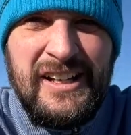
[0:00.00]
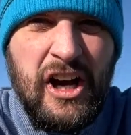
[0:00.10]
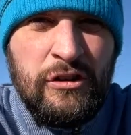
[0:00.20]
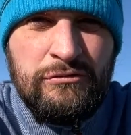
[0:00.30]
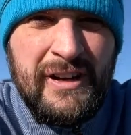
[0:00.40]

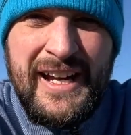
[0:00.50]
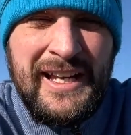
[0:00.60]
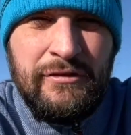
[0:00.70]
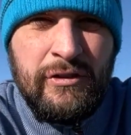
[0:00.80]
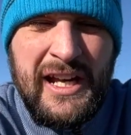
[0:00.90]
A
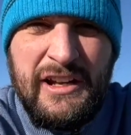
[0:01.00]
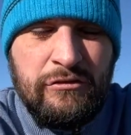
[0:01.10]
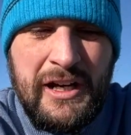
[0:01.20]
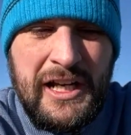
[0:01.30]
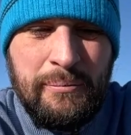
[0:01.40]

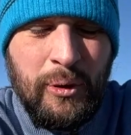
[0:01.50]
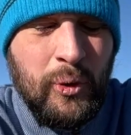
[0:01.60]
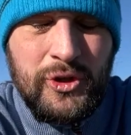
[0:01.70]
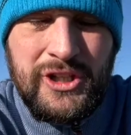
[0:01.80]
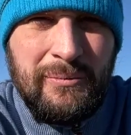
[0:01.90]
really
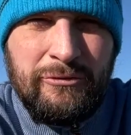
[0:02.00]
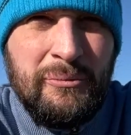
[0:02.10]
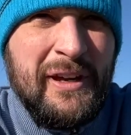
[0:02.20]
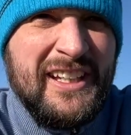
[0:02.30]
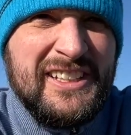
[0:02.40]
poor chip
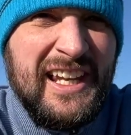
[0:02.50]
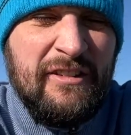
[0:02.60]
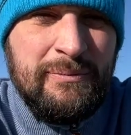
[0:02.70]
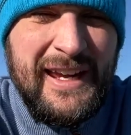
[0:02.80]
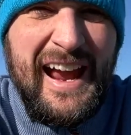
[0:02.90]
from me has
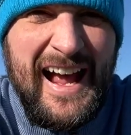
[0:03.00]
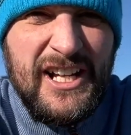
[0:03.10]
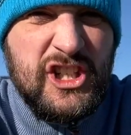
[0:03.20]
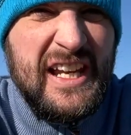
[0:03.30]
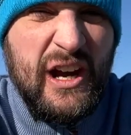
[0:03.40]
left me
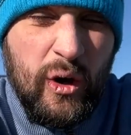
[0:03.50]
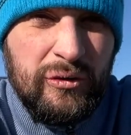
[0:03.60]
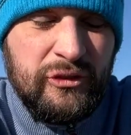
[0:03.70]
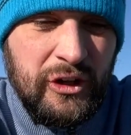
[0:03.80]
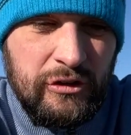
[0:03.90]
actually
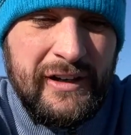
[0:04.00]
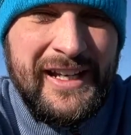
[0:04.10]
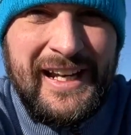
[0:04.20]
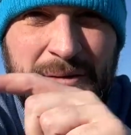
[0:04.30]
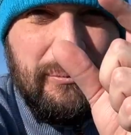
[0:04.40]
off the
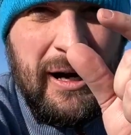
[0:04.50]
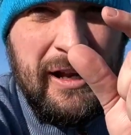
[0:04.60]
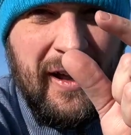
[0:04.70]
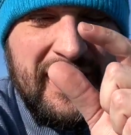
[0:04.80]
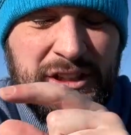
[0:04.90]
green again by
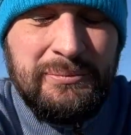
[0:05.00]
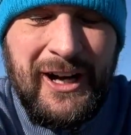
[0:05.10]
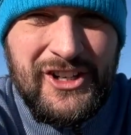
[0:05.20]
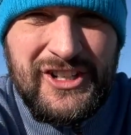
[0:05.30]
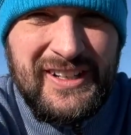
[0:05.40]
like this
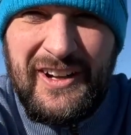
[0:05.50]
much.